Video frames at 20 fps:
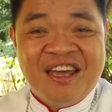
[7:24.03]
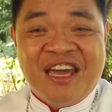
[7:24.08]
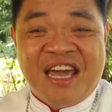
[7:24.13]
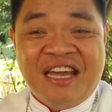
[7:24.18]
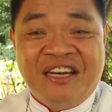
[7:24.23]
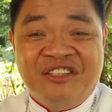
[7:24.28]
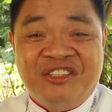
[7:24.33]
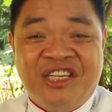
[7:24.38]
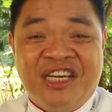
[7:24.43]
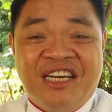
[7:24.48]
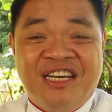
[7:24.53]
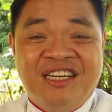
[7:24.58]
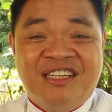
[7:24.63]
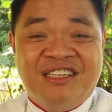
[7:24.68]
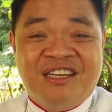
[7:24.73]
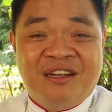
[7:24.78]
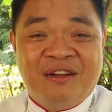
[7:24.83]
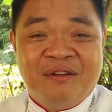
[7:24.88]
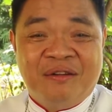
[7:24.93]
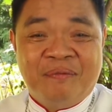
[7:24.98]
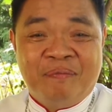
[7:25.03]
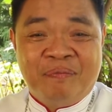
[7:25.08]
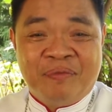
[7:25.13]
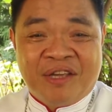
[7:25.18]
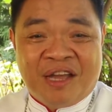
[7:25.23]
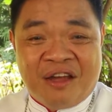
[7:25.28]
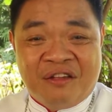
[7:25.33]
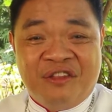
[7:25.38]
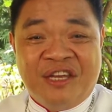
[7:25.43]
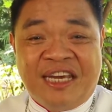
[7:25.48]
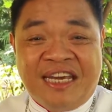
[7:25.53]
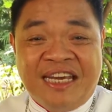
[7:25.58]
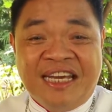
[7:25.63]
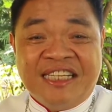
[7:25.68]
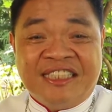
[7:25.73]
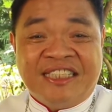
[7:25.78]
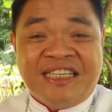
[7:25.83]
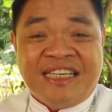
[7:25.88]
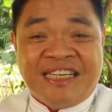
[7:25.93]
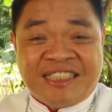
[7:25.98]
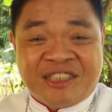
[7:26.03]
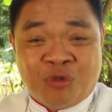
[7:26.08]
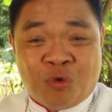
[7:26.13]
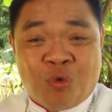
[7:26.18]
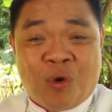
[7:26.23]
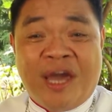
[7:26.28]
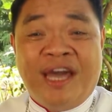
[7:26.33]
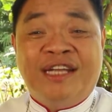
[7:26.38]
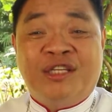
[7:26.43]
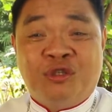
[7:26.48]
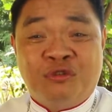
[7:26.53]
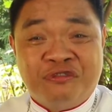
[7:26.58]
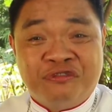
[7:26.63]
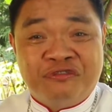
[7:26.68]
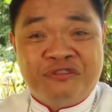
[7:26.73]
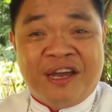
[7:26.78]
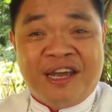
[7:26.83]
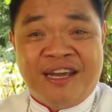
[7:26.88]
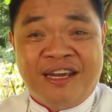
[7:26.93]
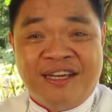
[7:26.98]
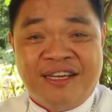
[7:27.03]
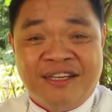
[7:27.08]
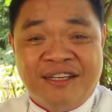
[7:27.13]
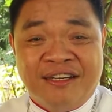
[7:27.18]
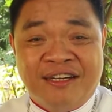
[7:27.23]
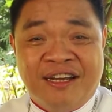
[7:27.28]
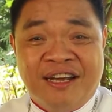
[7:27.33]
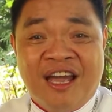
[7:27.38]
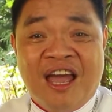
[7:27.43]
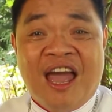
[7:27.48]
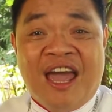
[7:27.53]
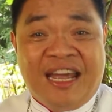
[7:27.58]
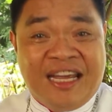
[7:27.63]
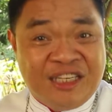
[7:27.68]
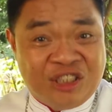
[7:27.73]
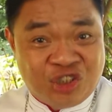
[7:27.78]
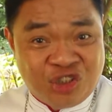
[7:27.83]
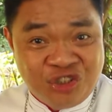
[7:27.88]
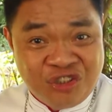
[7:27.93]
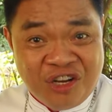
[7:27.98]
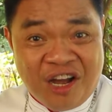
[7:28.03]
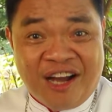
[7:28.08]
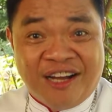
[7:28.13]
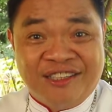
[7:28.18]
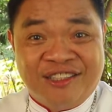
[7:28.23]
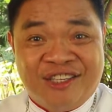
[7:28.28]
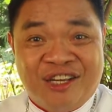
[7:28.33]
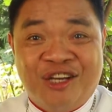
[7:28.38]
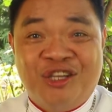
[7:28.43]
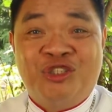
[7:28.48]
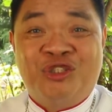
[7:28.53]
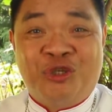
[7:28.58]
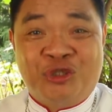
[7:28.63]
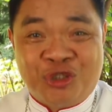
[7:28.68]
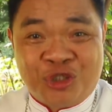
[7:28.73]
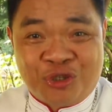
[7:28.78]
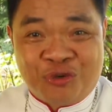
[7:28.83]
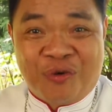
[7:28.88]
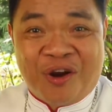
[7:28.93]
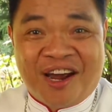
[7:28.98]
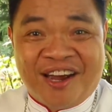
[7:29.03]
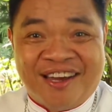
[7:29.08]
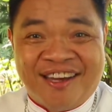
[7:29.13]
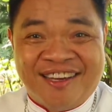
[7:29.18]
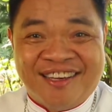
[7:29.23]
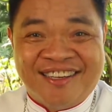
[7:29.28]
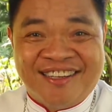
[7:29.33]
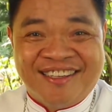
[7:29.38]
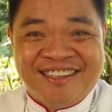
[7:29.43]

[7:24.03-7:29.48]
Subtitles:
Indeed, the easiest way to fail is not to try.